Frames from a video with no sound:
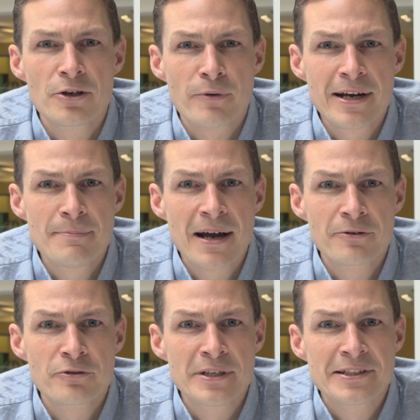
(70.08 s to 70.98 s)
Grade
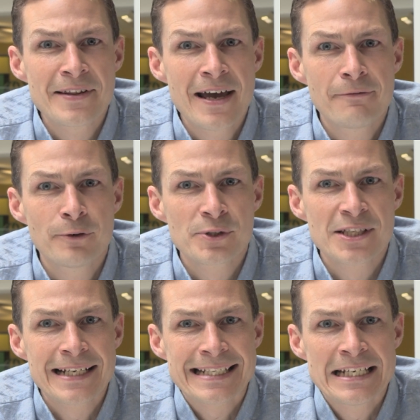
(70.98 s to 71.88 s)
boundaries are therefore
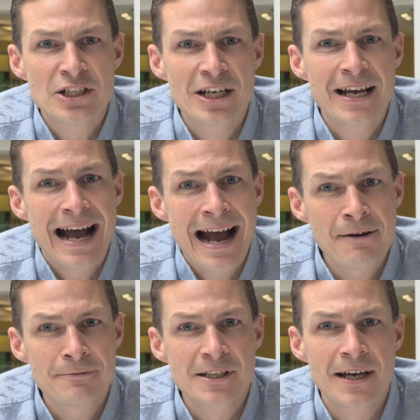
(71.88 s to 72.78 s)
set each year
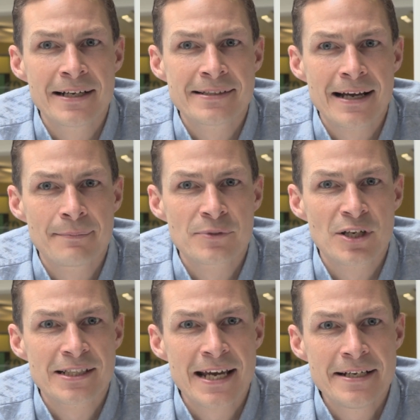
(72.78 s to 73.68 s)
after exams
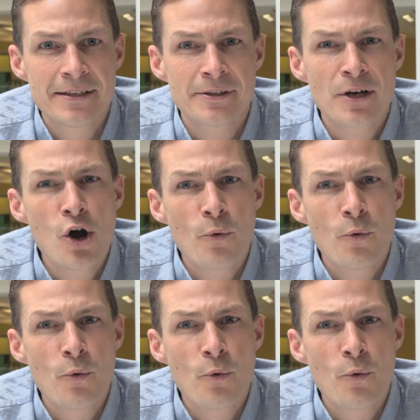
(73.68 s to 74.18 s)
are taken,